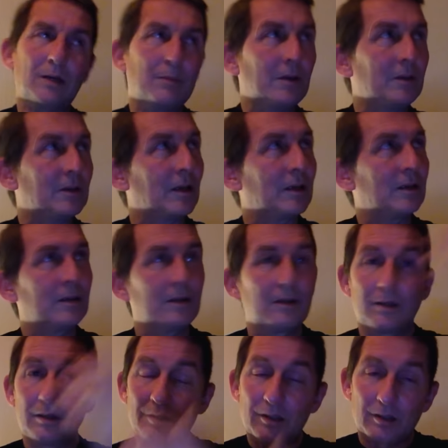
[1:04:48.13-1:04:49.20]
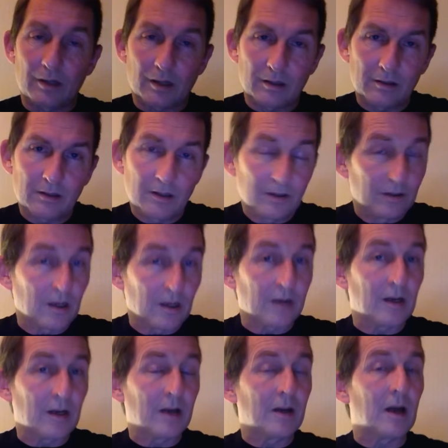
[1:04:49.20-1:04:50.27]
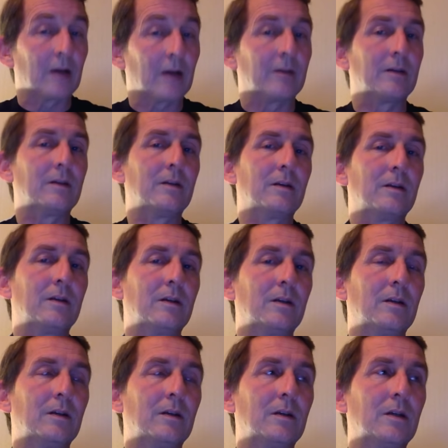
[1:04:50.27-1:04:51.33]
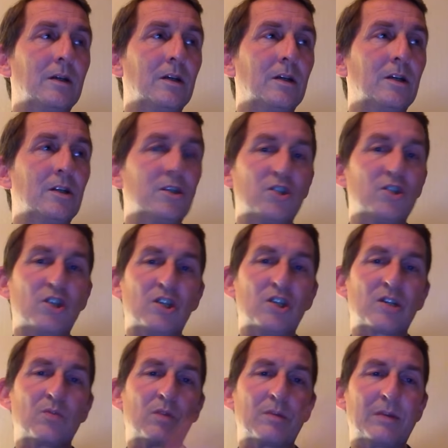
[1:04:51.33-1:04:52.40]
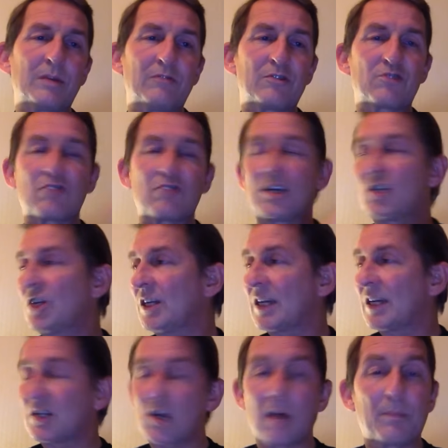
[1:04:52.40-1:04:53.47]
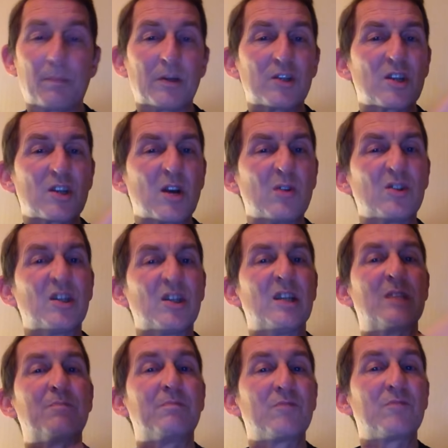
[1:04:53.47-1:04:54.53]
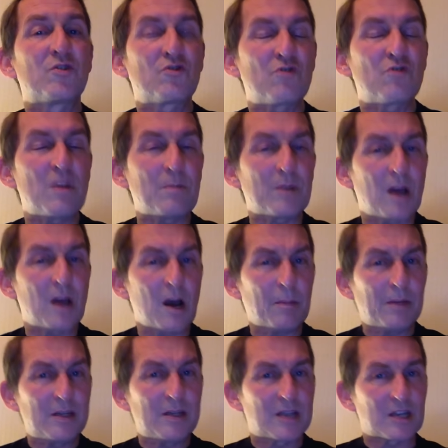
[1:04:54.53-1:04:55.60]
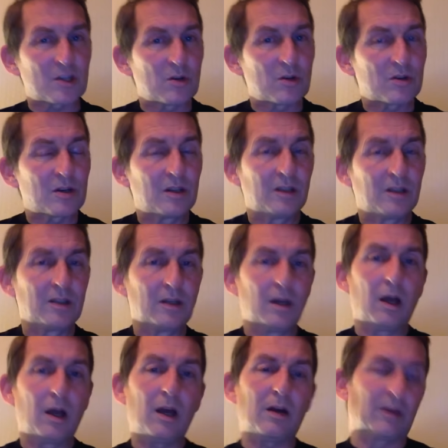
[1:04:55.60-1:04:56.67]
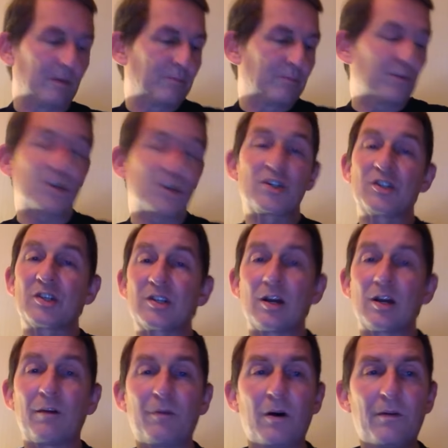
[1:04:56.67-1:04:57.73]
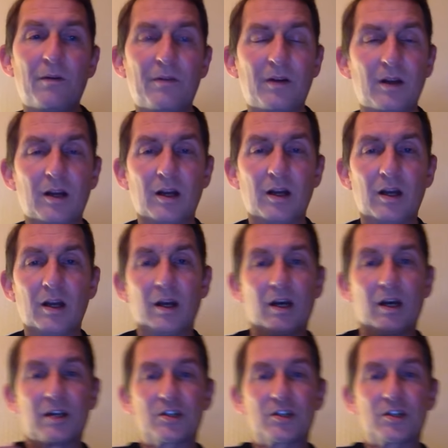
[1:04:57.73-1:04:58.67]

Am I dead? You know, no, no, no. She doesn't want to be restrained. She gets up as though she's tripped up in Tesco's, uh, brushes herself off, and